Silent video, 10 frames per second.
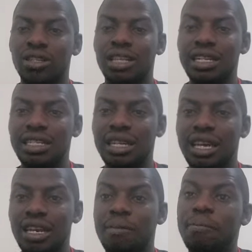Then
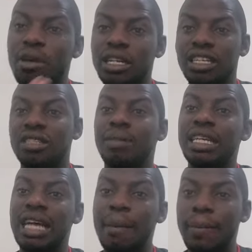second, politics
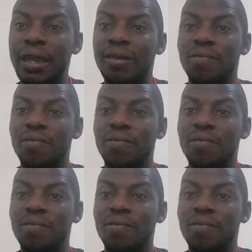might happen.